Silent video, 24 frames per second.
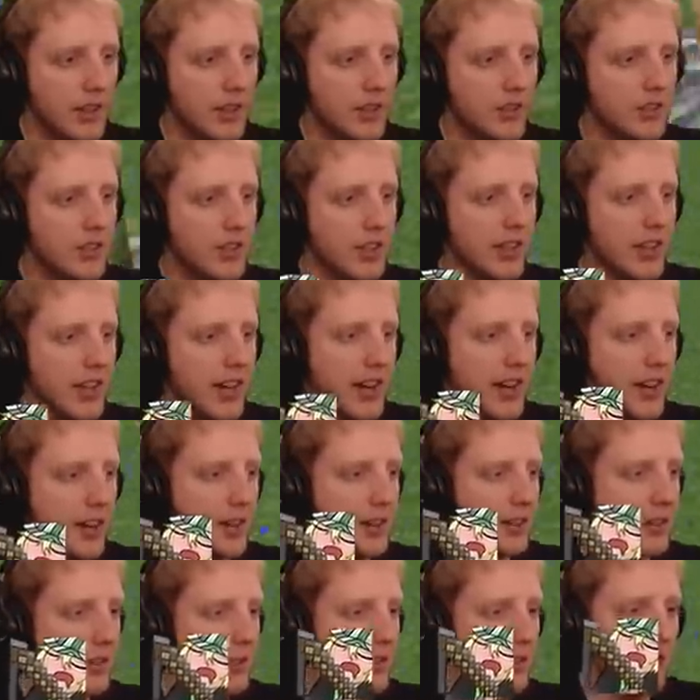Let's check the
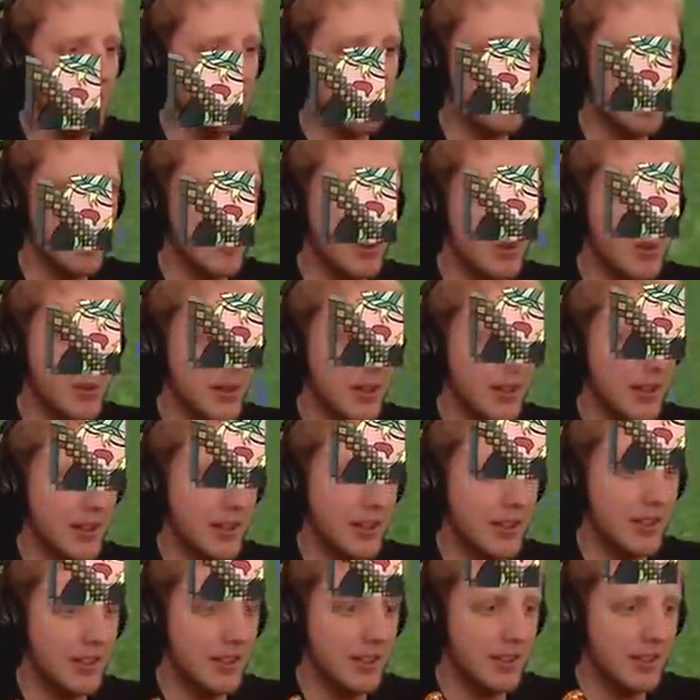iron farm real quick.
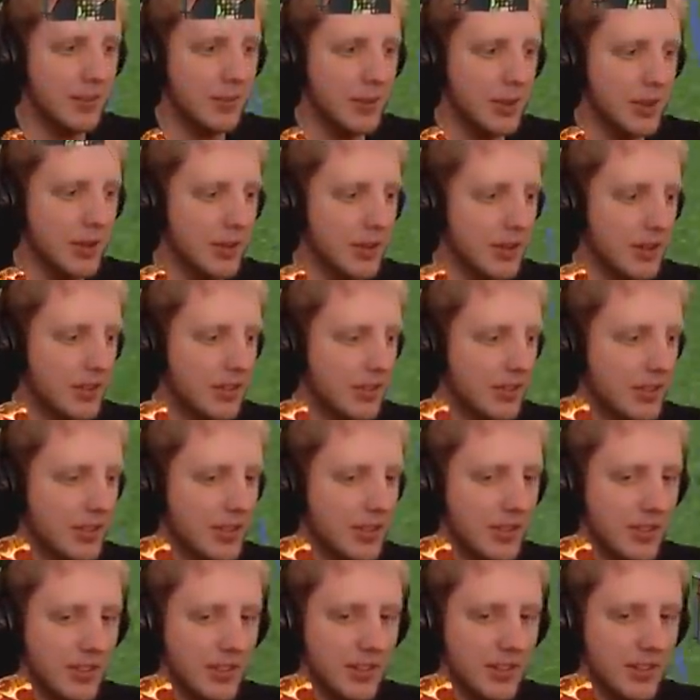I'm
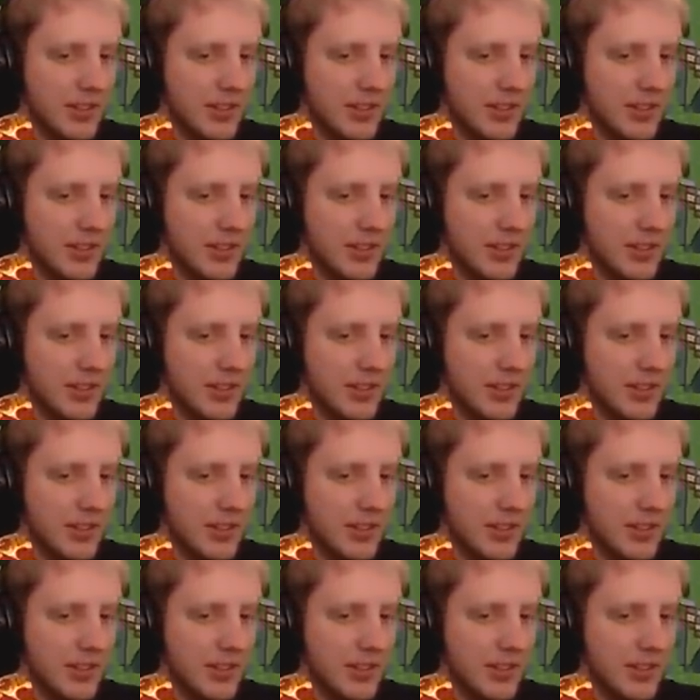curious.